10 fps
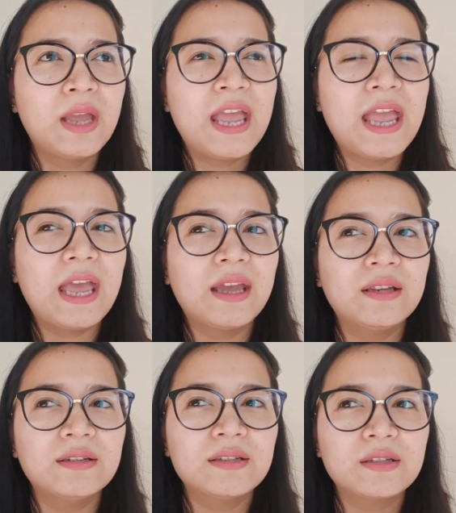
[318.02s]

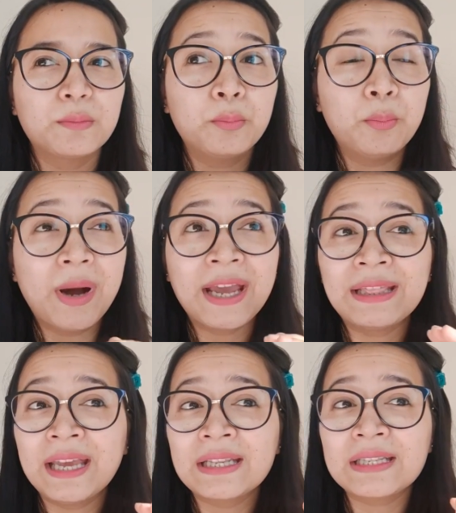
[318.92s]
and by
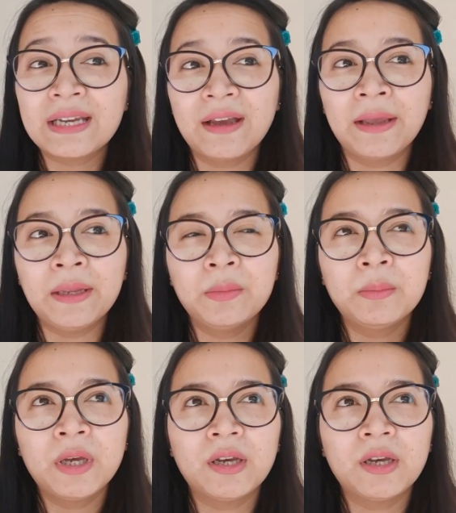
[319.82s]
that time,